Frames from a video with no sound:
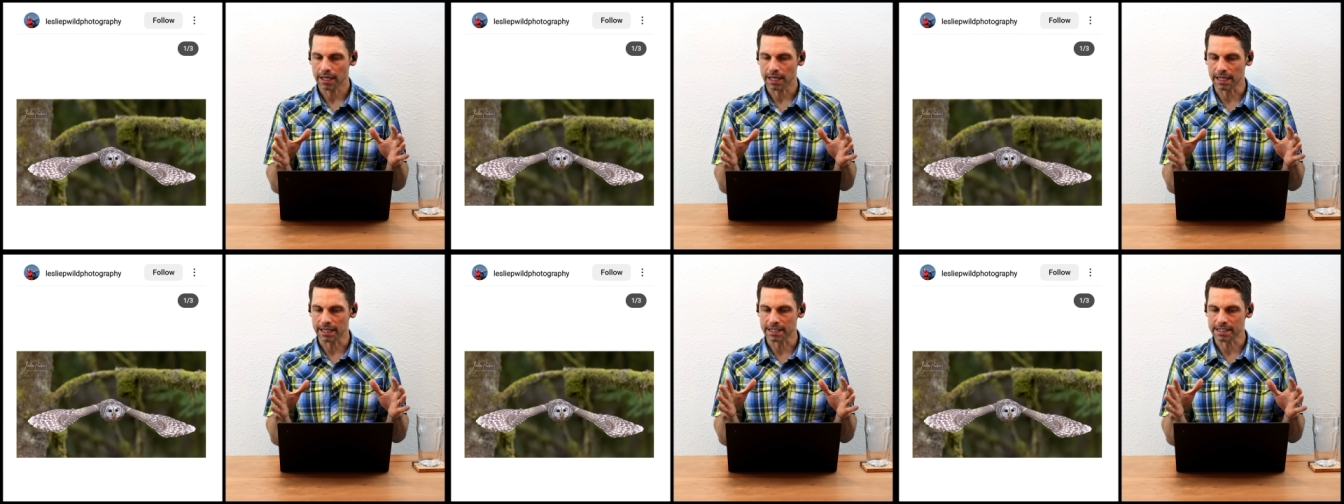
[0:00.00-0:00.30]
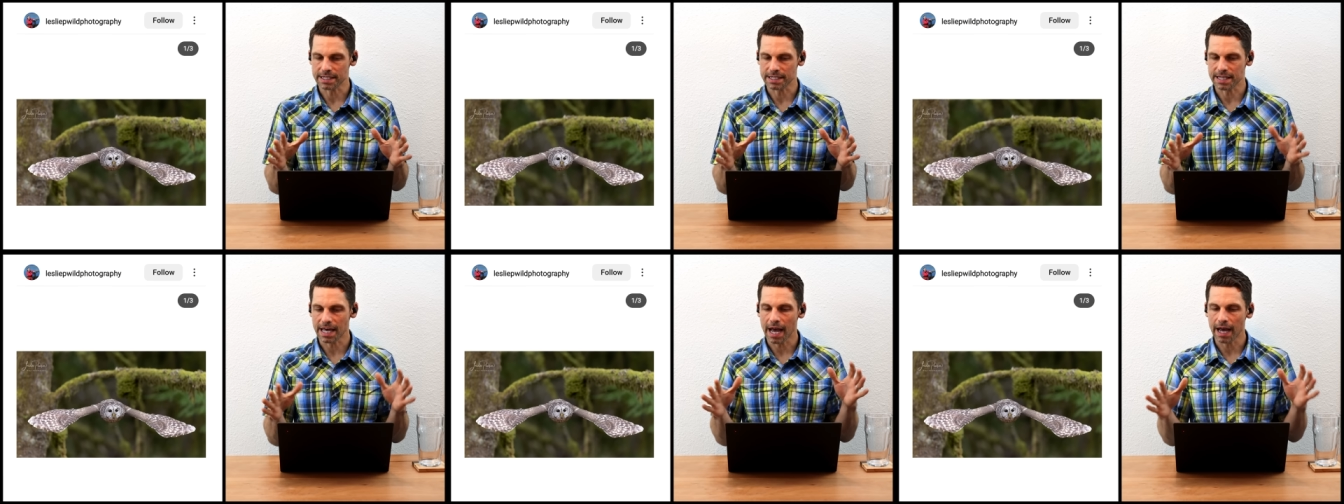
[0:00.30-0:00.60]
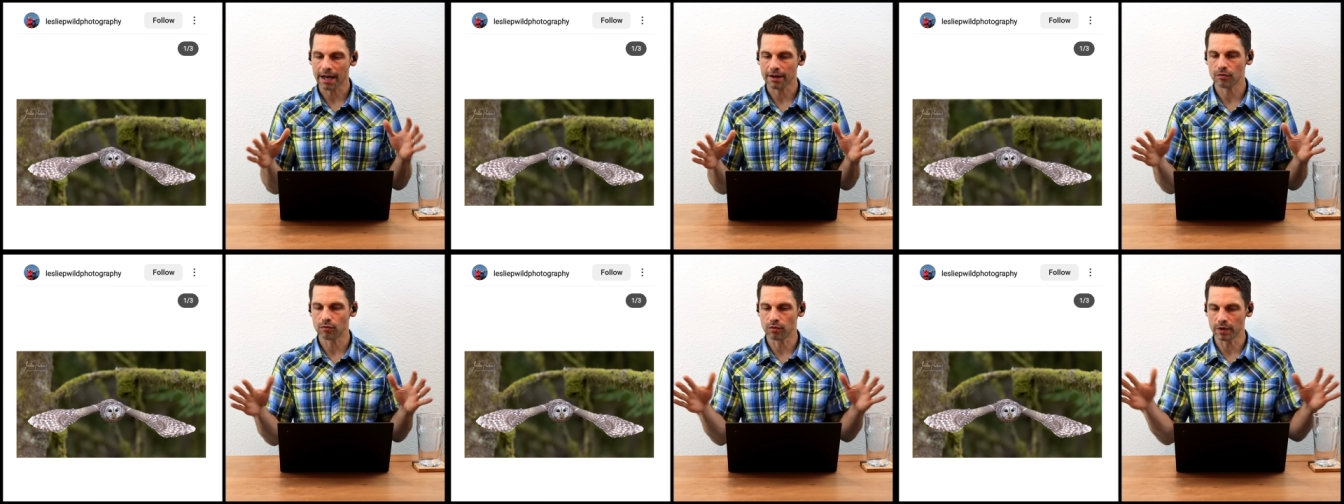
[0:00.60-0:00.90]
is
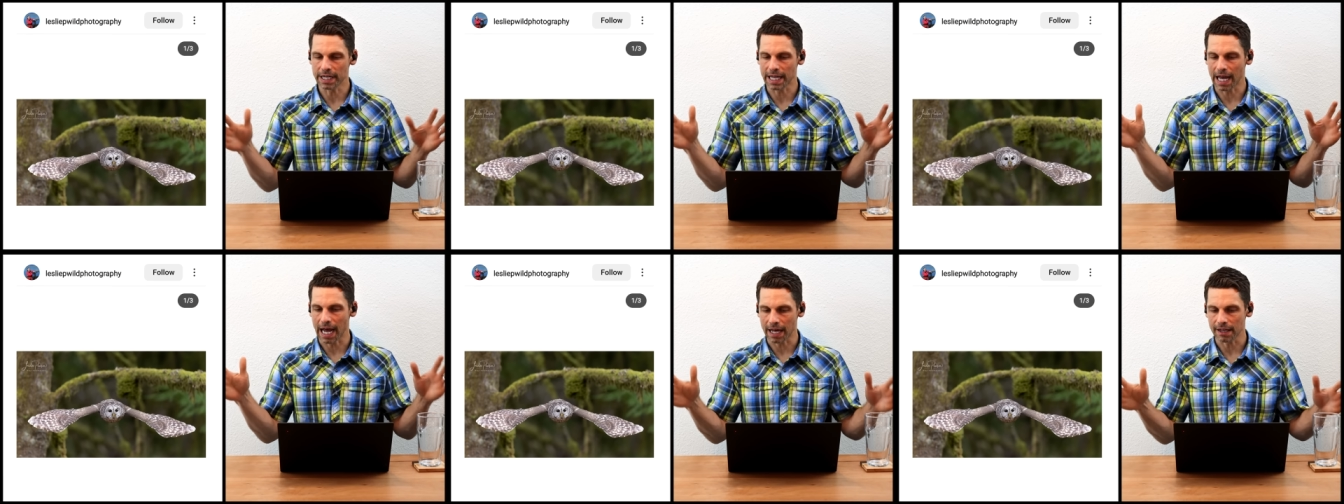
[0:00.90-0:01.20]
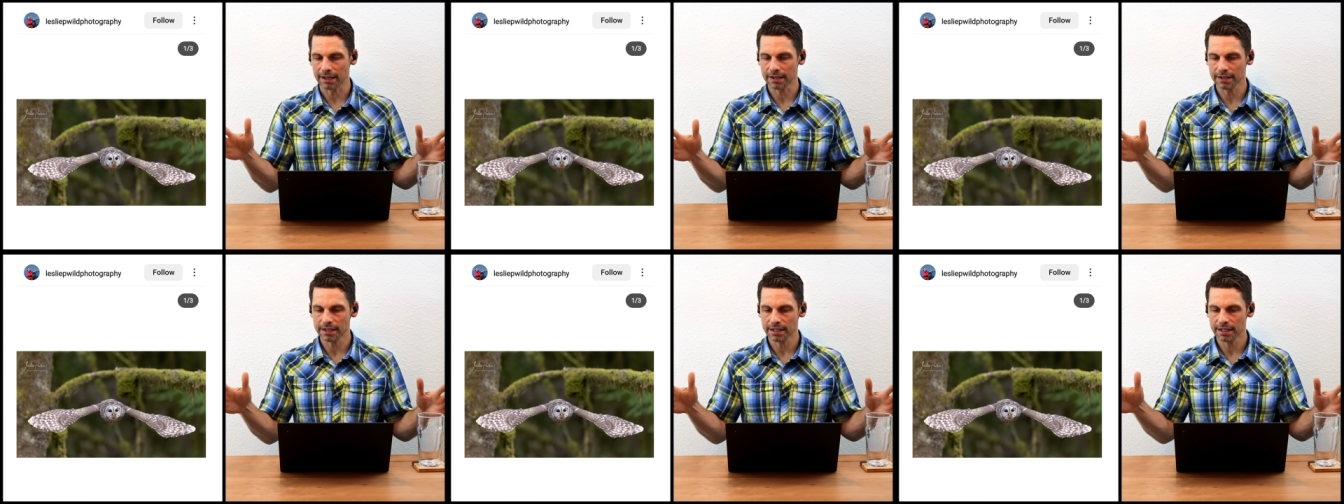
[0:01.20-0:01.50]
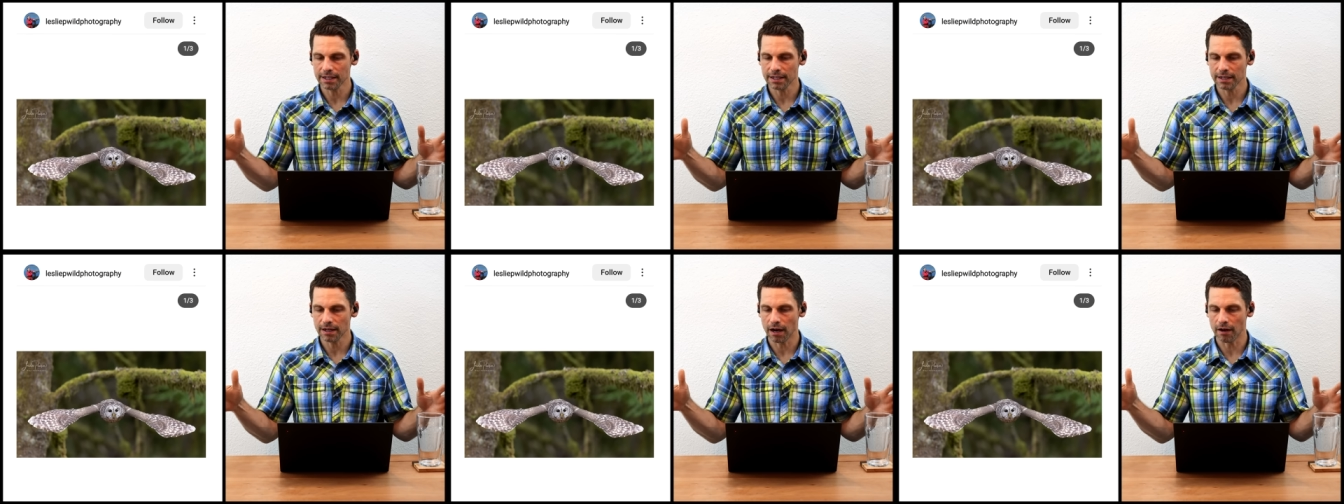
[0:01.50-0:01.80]
that
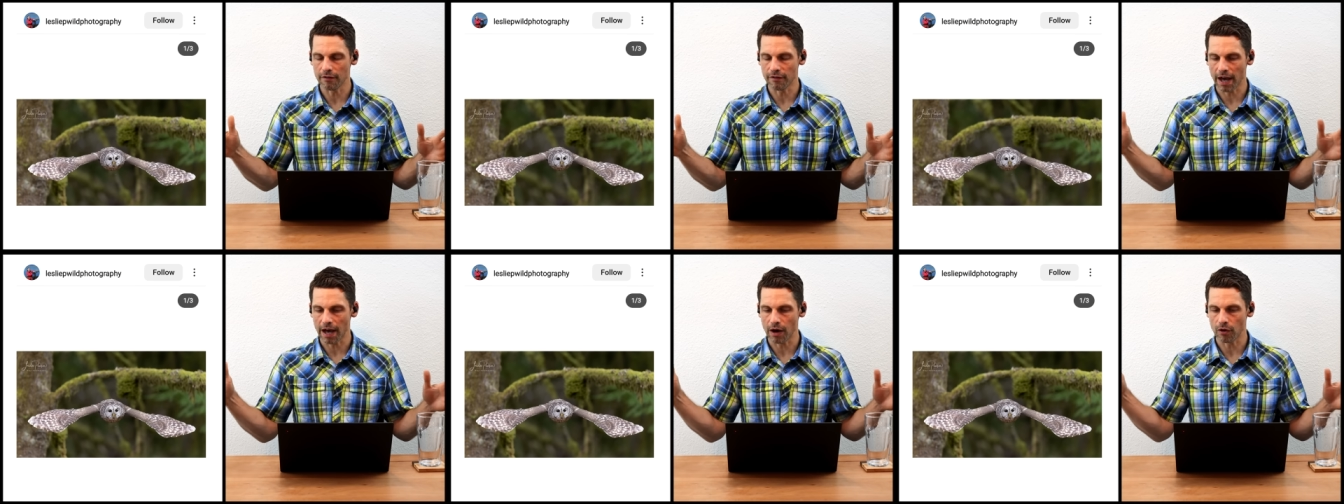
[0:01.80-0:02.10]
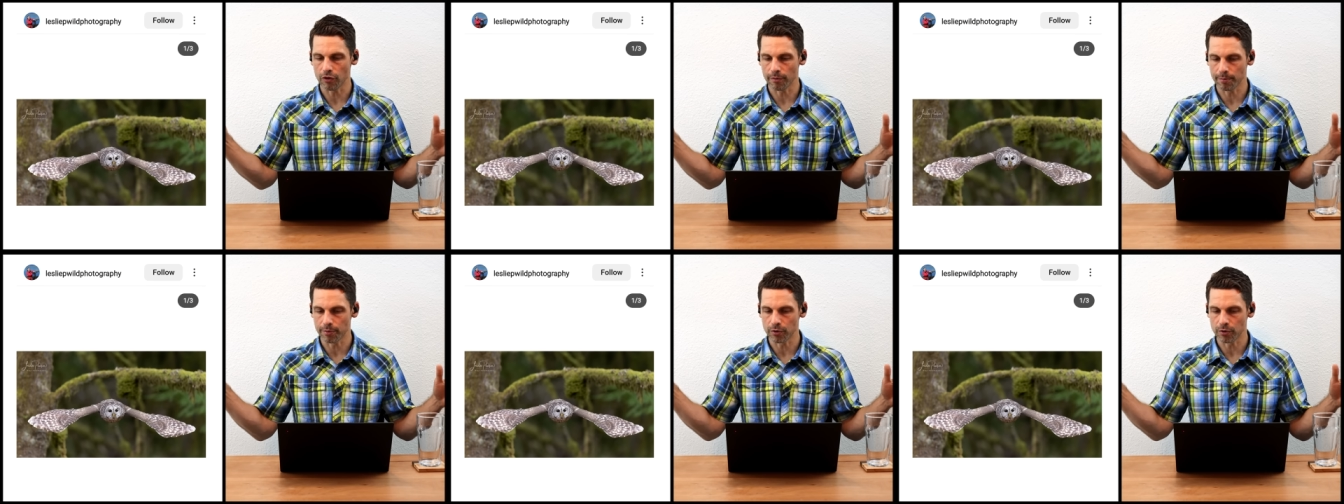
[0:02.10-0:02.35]
reality of how the